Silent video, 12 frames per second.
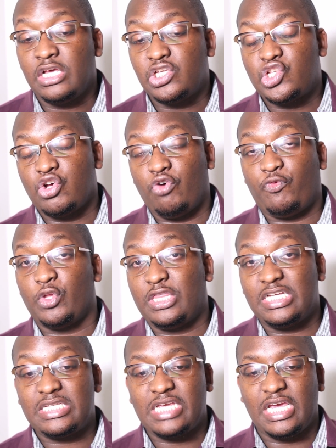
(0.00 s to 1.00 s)
So for
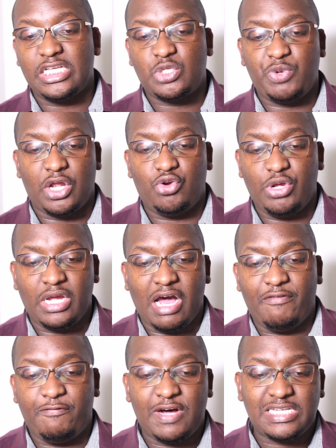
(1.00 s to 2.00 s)
this case we are doing a
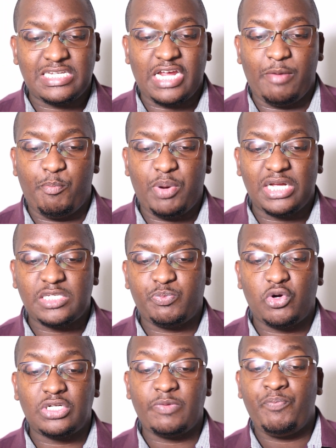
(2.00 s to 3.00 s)
first time
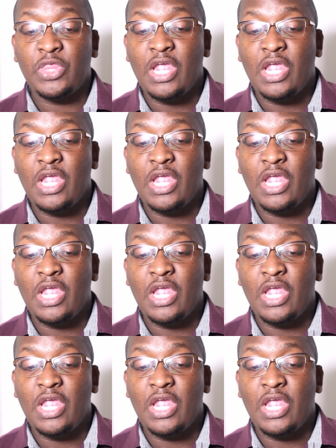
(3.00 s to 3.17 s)
passport.